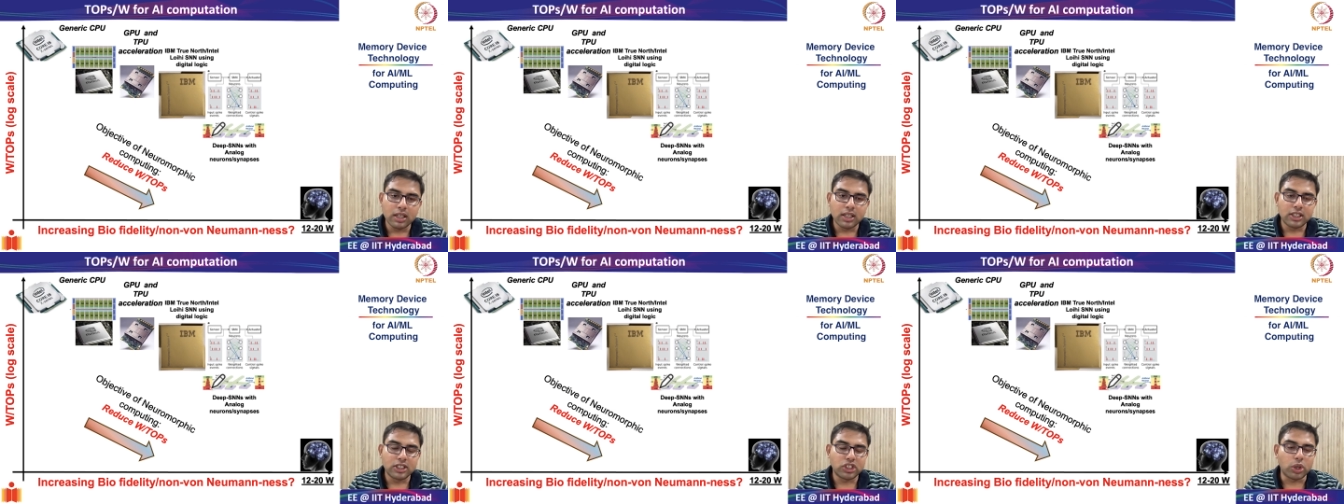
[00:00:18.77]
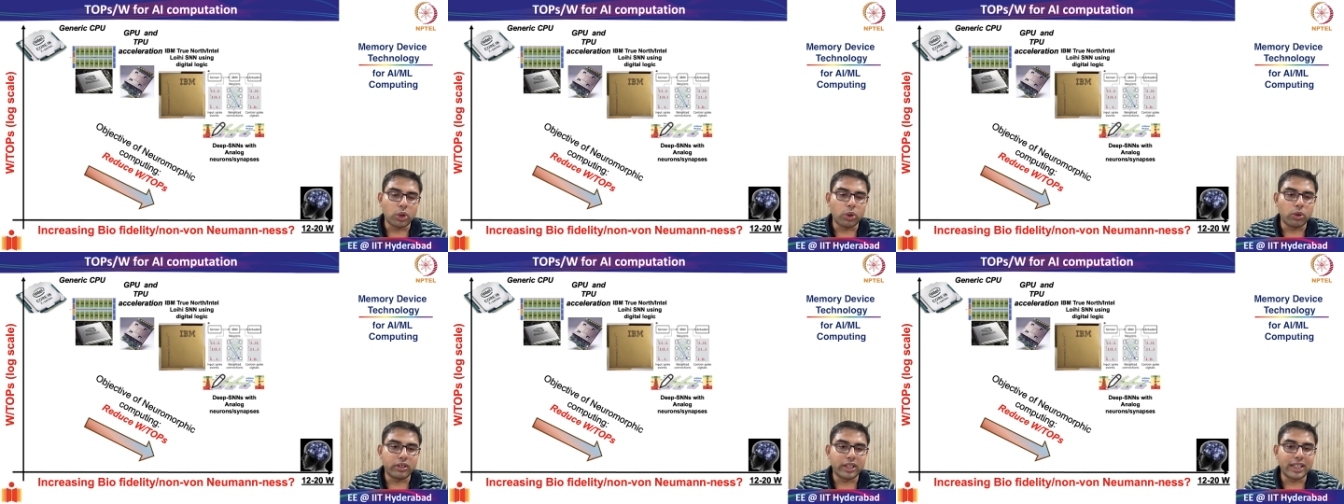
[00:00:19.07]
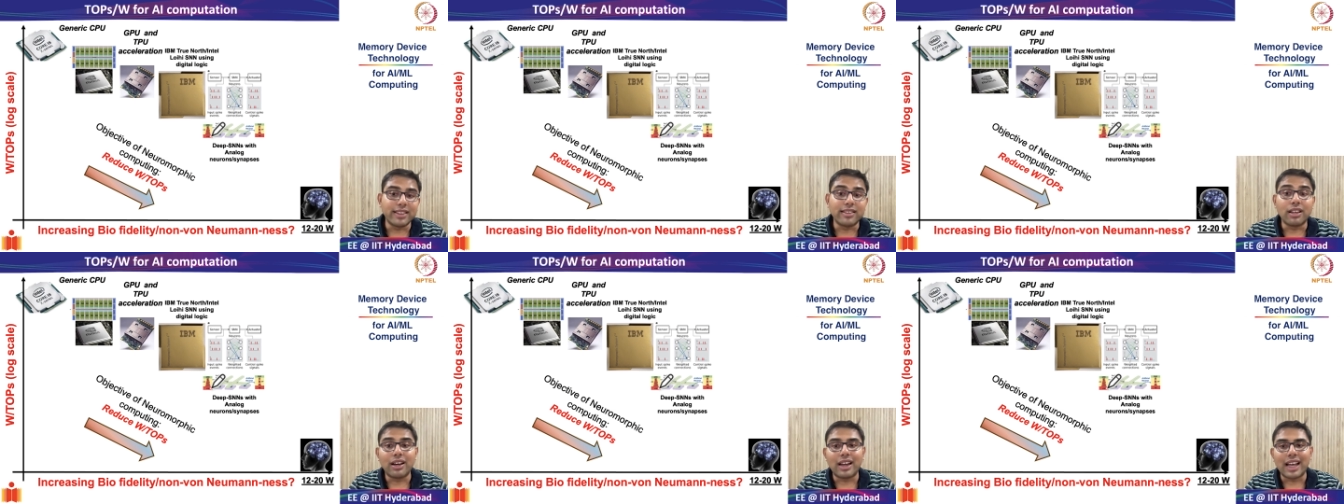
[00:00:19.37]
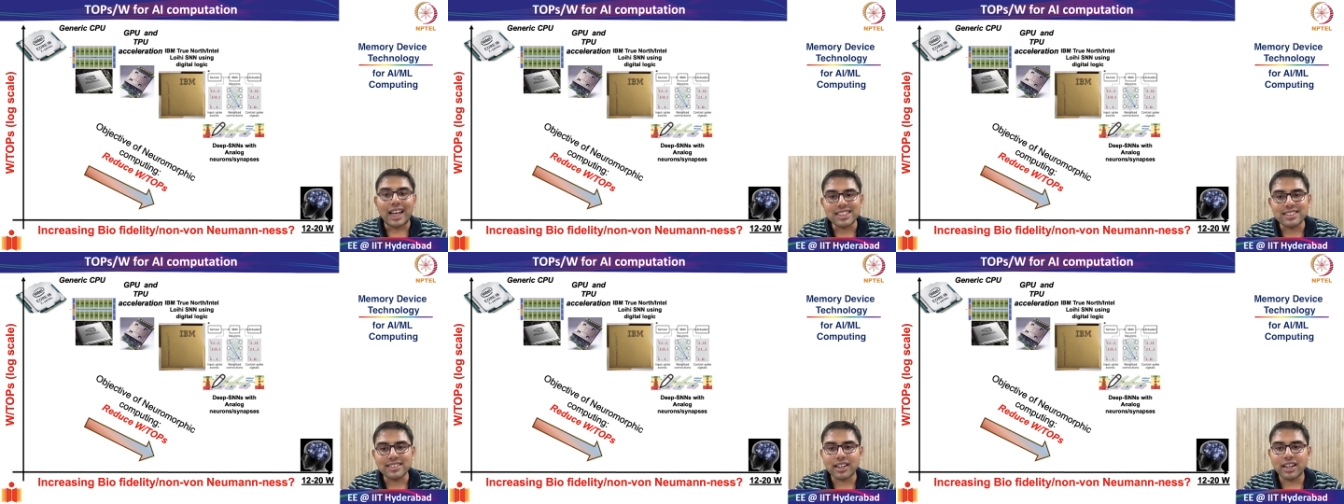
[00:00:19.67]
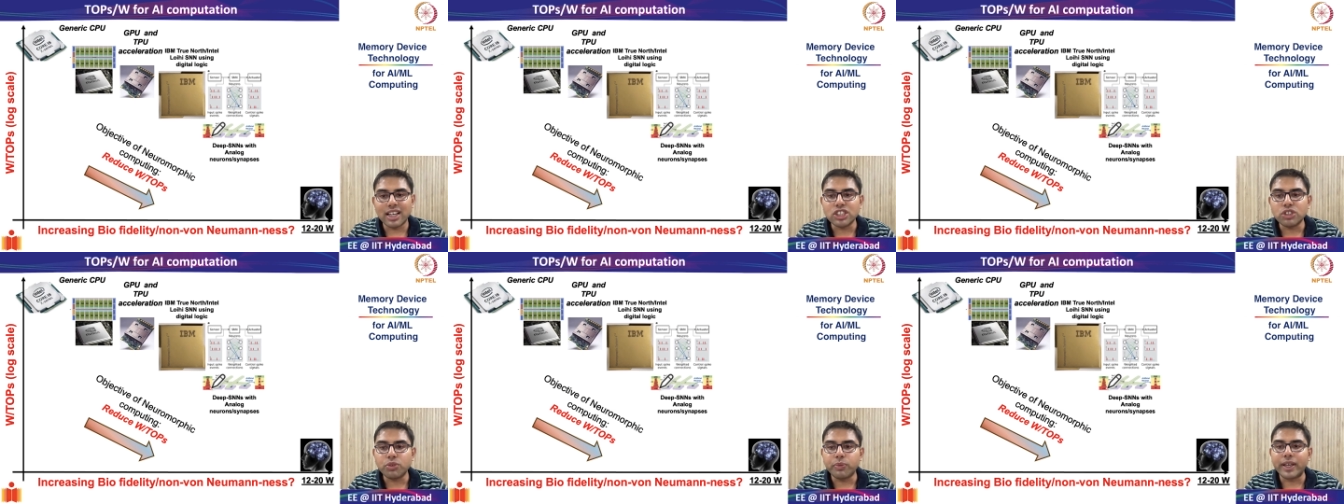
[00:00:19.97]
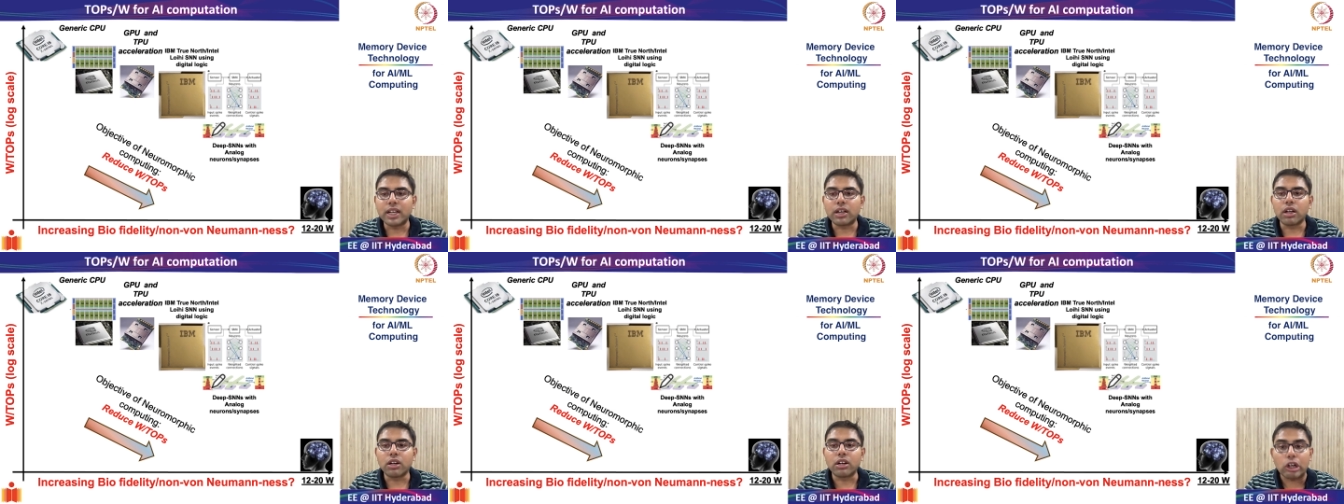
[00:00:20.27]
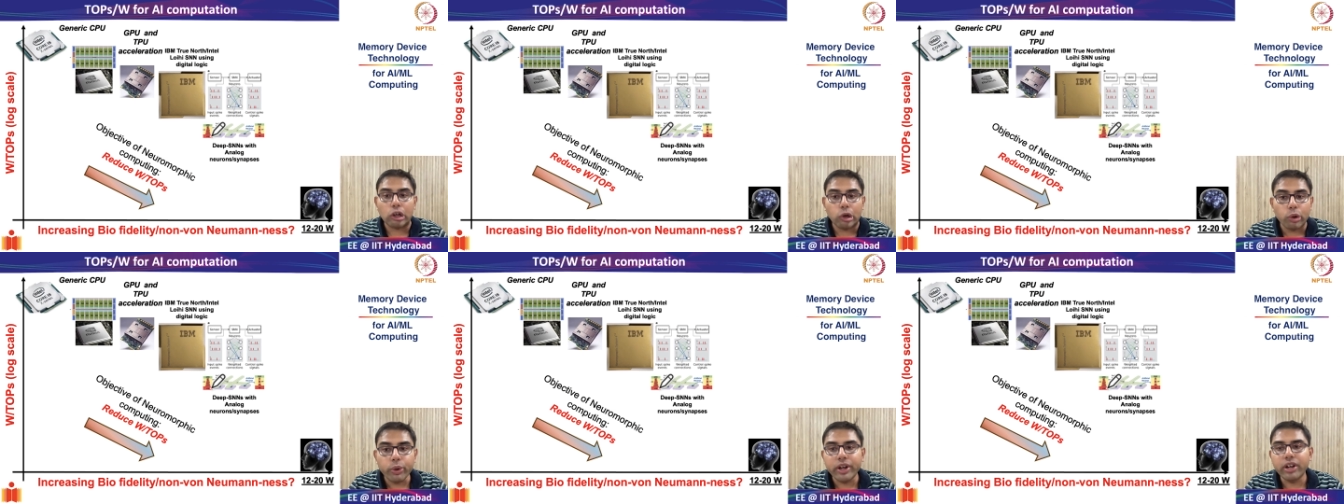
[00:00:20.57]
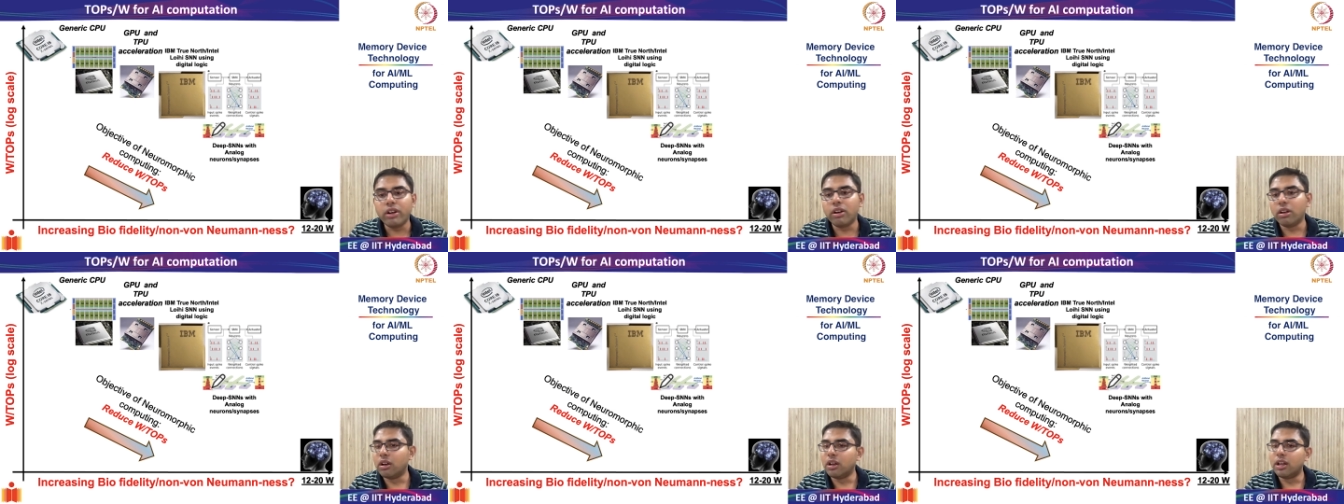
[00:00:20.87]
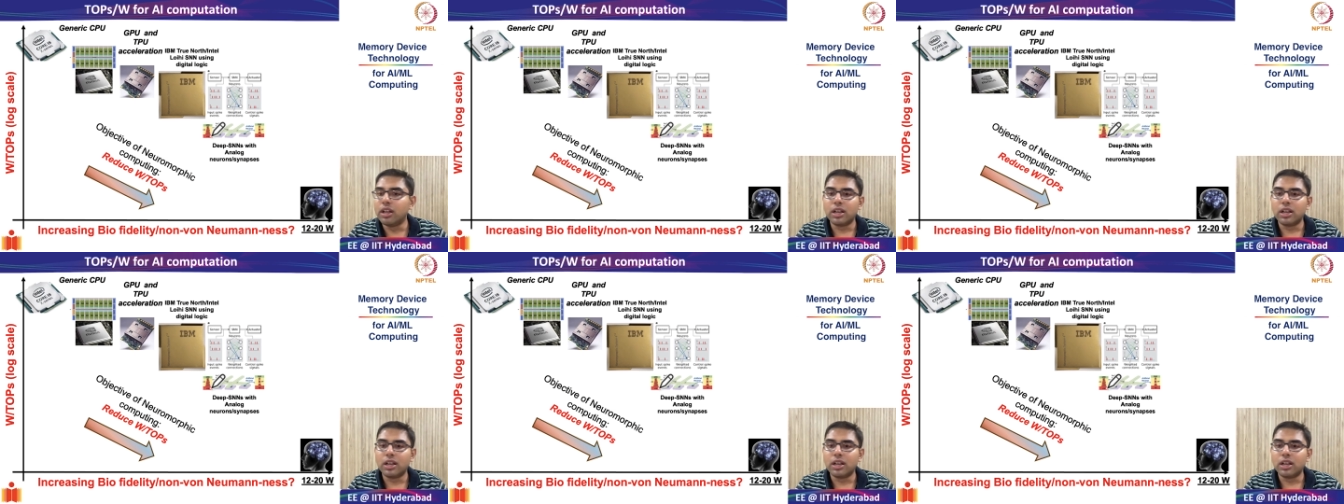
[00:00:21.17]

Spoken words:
So in the last class, we concluded